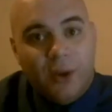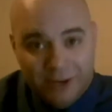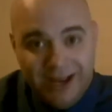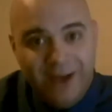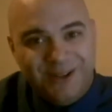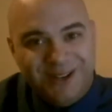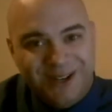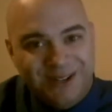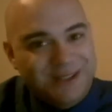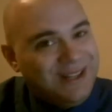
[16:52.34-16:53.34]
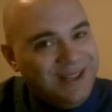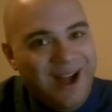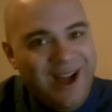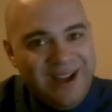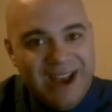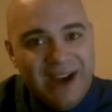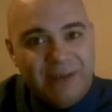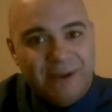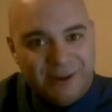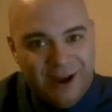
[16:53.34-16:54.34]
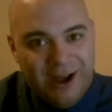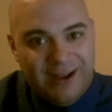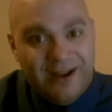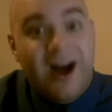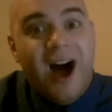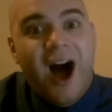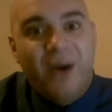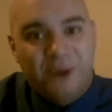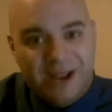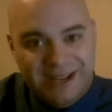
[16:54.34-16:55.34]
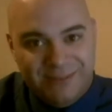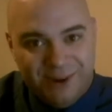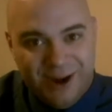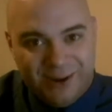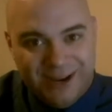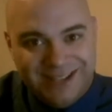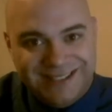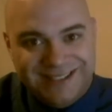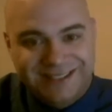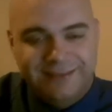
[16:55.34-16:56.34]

We now return you to the law and Harry McGraw, already in progress.